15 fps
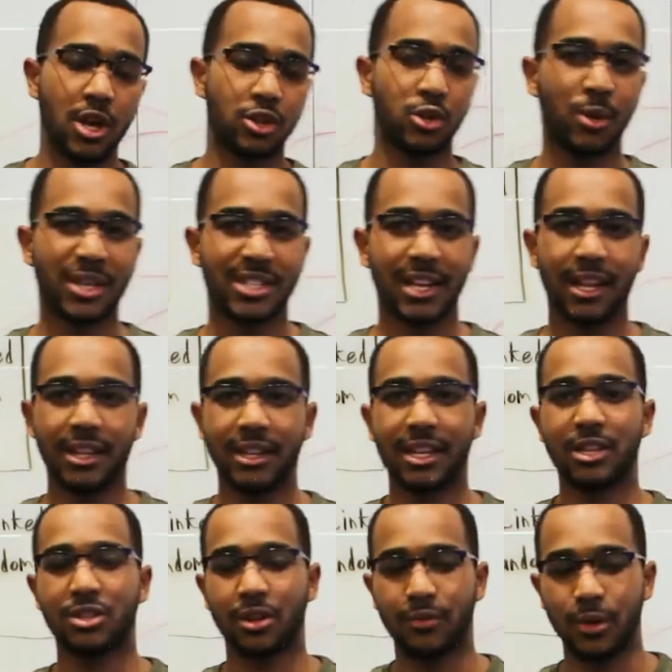to excel in the
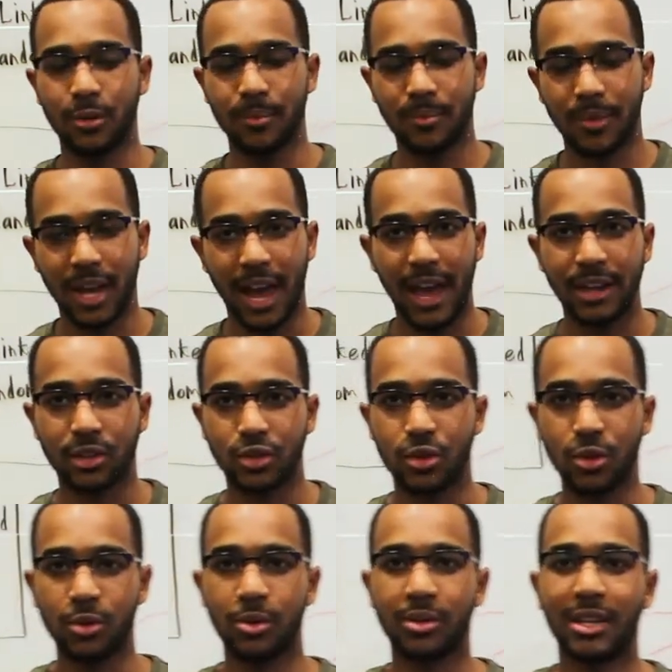interview and
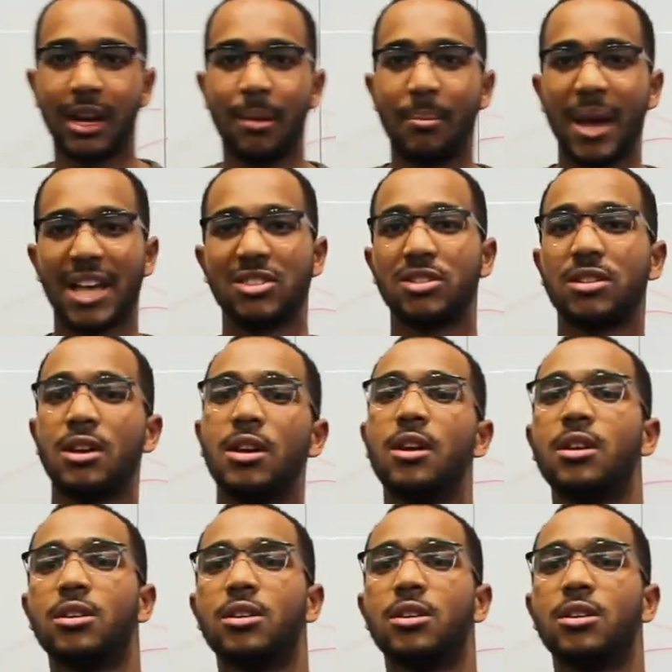do their best.